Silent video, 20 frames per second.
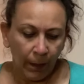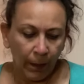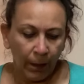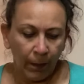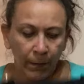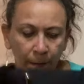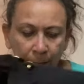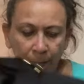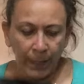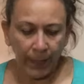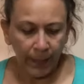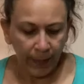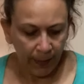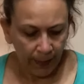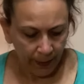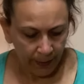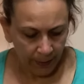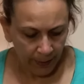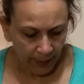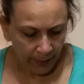Okay,
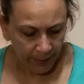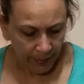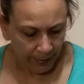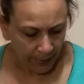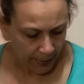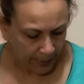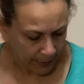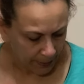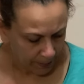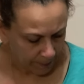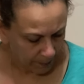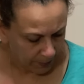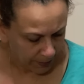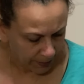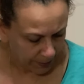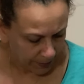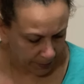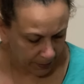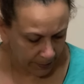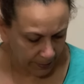next item
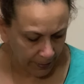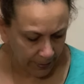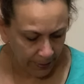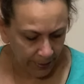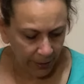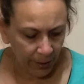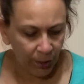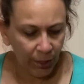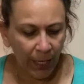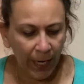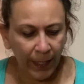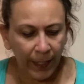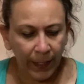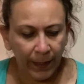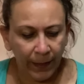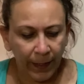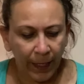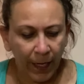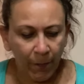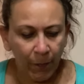is this jacket
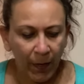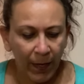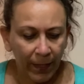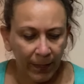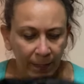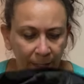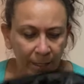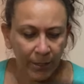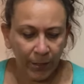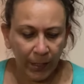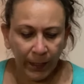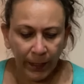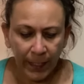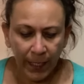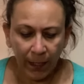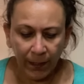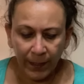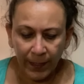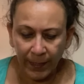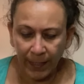that I bought strictly
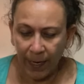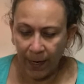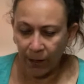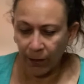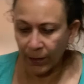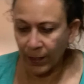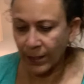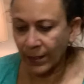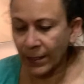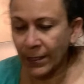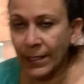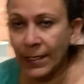on style because it